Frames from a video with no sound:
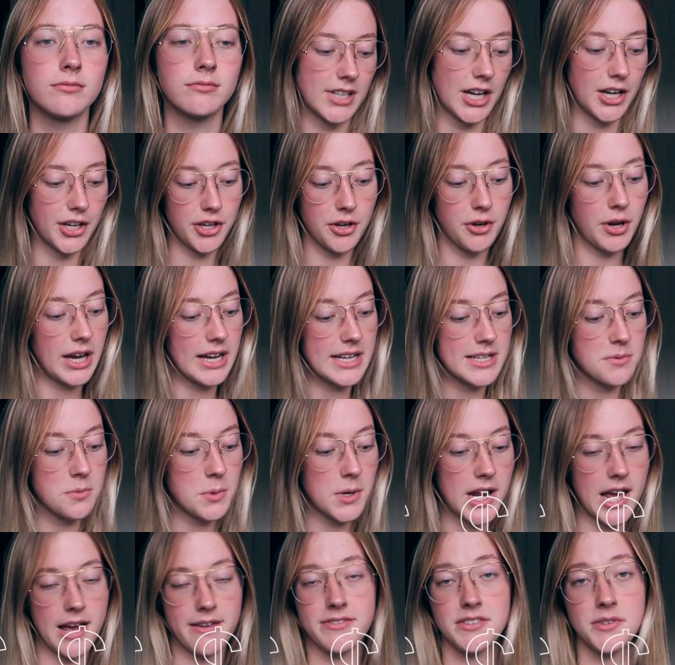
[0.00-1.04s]
tell you guys
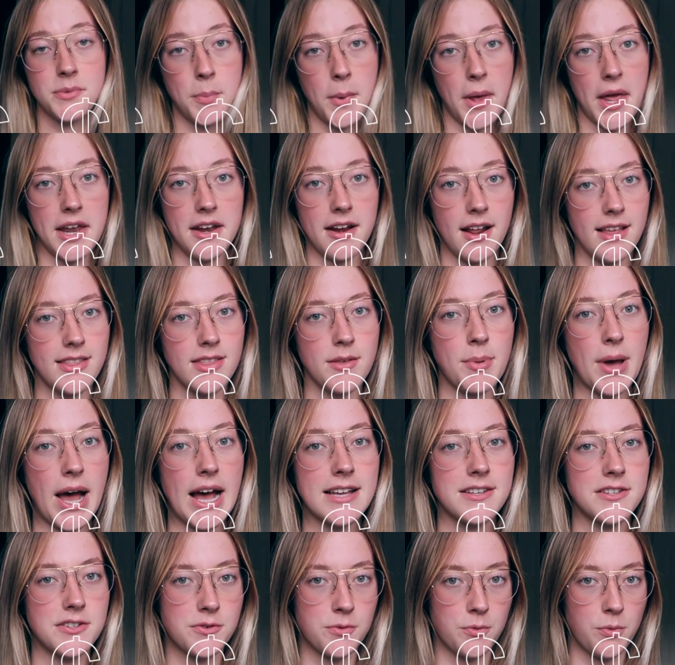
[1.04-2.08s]
what I've spent in the
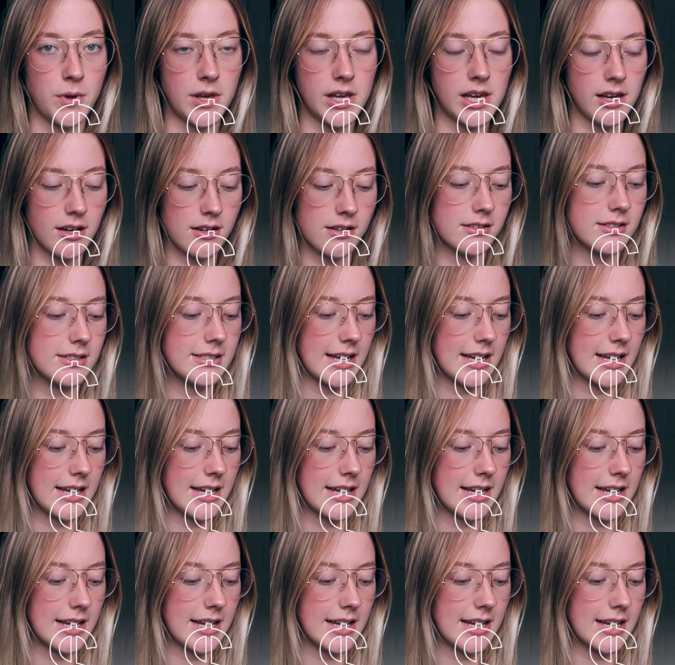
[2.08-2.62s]
past week,